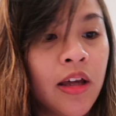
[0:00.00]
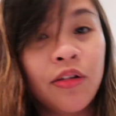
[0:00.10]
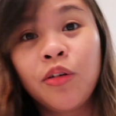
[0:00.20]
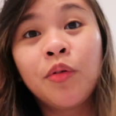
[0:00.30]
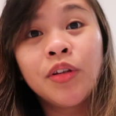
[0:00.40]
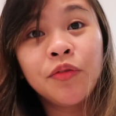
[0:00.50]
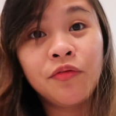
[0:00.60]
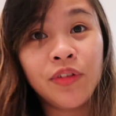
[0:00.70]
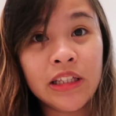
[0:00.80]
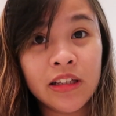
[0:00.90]
I don't know what to
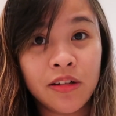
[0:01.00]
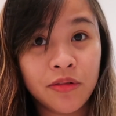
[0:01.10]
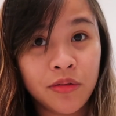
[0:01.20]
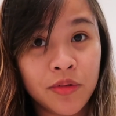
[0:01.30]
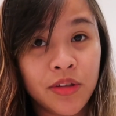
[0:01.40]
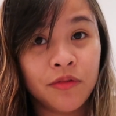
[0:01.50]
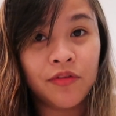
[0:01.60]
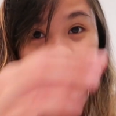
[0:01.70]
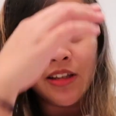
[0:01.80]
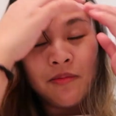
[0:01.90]
feel I don't know what to
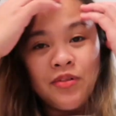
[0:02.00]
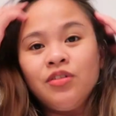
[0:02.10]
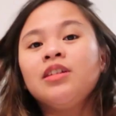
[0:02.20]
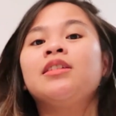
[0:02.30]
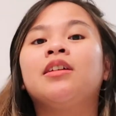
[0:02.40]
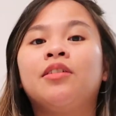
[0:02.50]
feel I'm just...